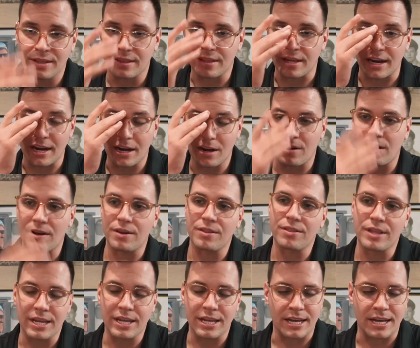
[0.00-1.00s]

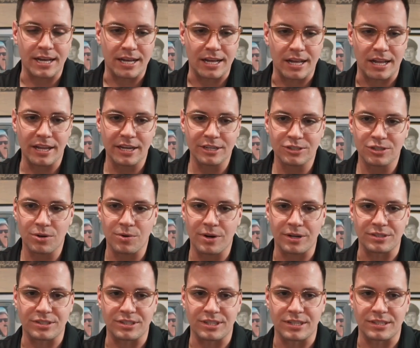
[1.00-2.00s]
The
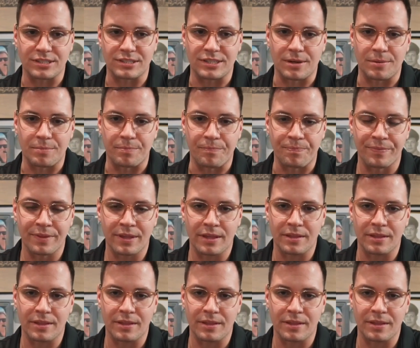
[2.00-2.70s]
Electroair system,